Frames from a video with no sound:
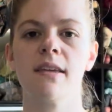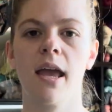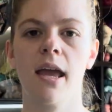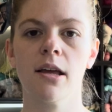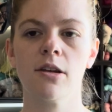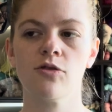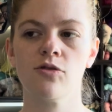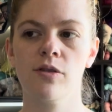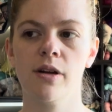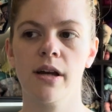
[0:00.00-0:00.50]

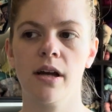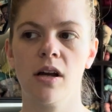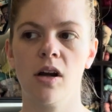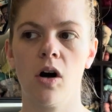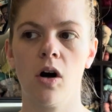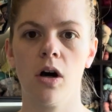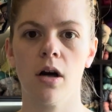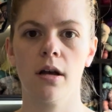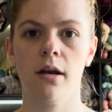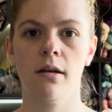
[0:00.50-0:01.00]
Andrea
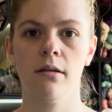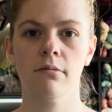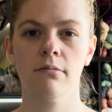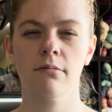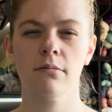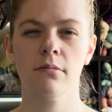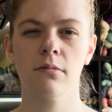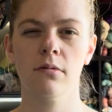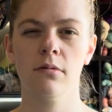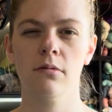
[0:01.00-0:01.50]
Gahn.
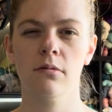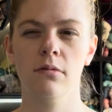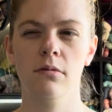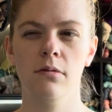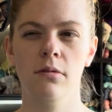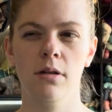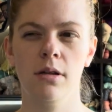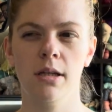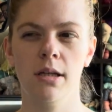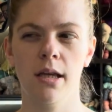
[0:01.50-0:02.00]

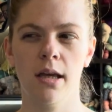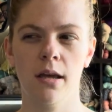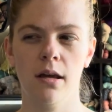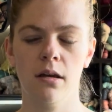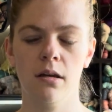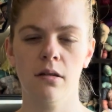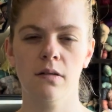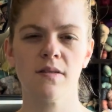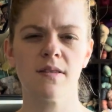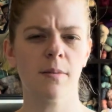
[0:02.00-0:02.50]

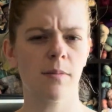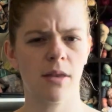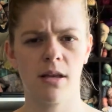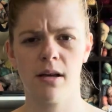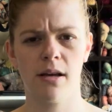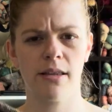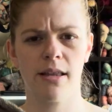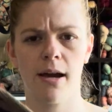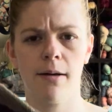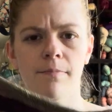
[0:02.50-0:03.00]
something
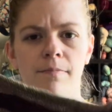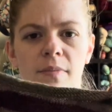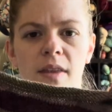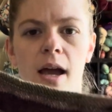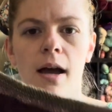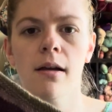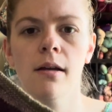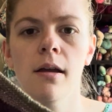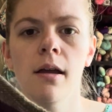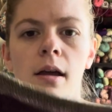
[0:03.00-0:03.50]
like that. Yeah.
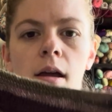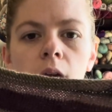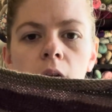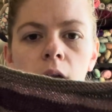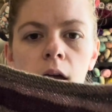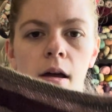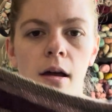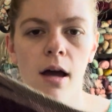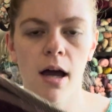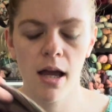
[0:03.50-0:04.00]

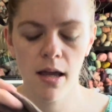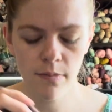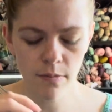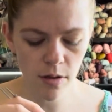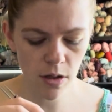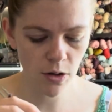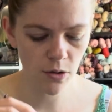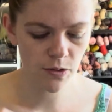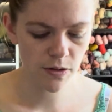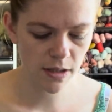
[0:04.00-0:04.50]
I'm
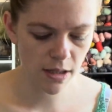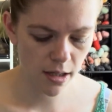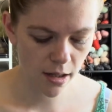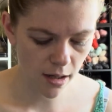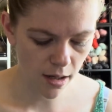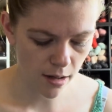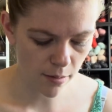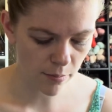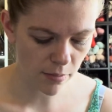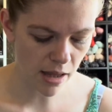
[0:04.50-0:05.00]
using
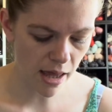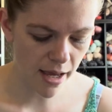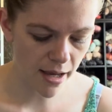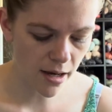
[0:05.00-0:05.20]
Les